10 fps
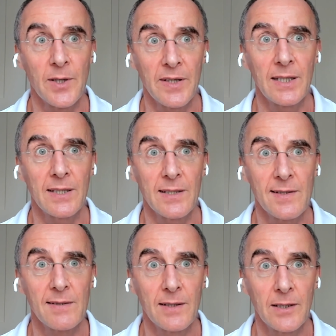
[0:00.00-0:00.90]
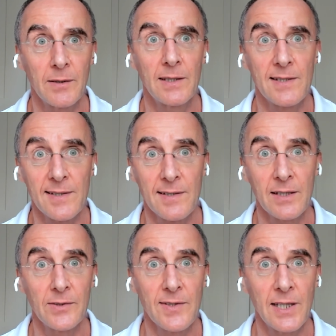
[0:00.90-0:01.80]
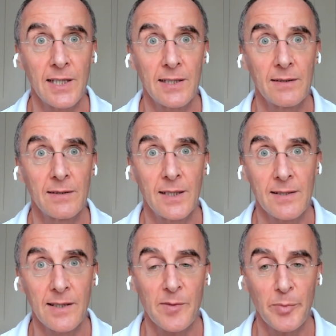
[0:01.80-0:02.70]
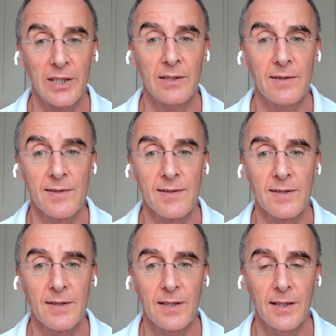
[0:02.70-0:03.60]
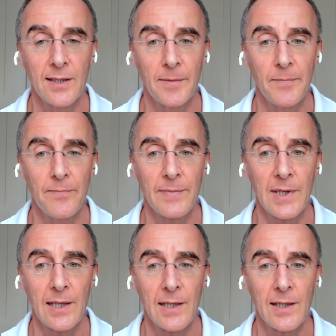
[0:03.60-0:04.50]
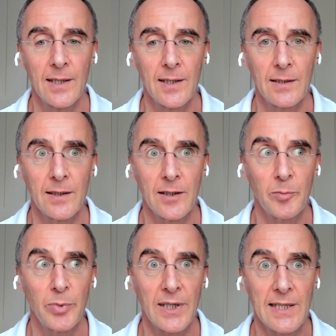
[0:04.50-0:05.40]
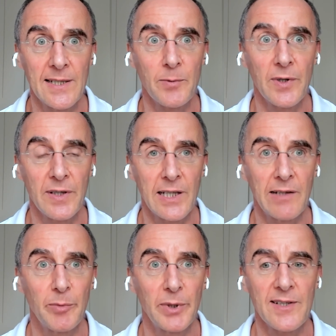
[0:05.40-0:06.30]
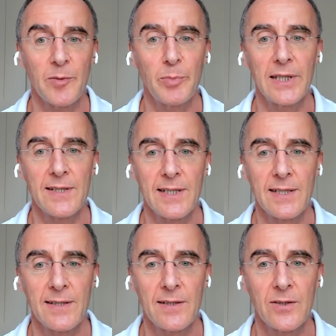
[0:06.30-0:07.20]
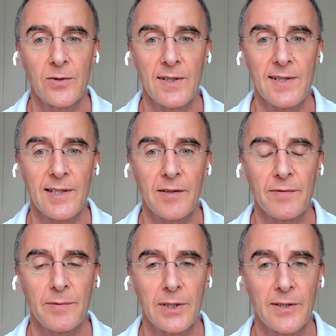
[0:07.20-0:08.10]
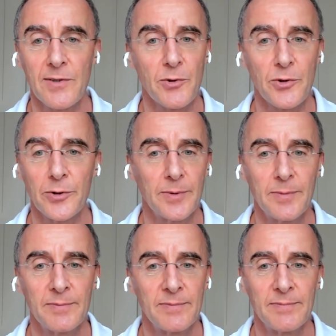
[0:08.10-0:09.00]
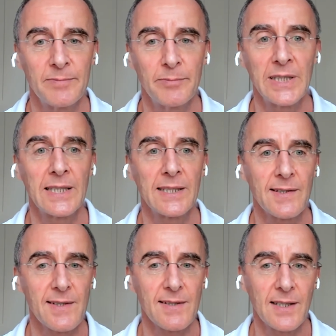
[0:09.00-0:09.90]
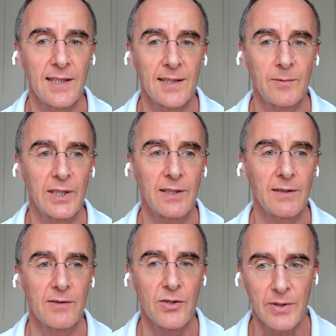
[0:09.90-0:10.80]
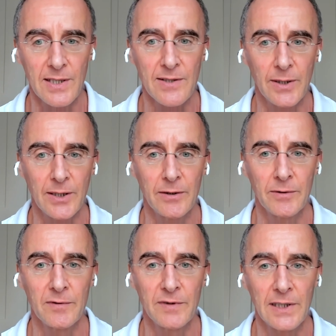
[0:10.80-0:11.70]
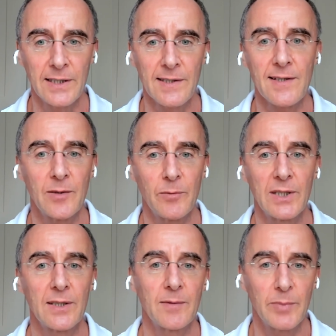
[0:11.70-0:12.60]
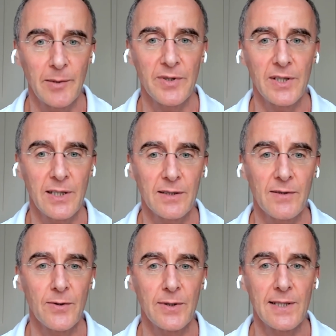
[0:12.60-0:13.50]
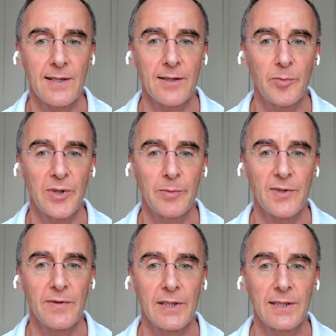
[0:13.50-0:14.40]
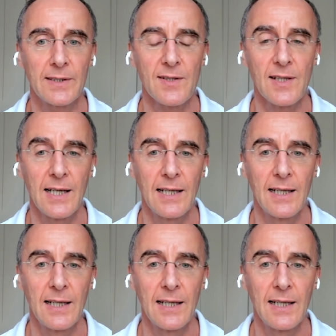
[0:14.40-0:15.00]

so I think it is, you know, it's a skill set that takes practice. Um, you know, but it is within everybody's ability to do this stuff. We are social beings, and we can tune into our own feelings, and we can be empathetic and tune into other people's feelings.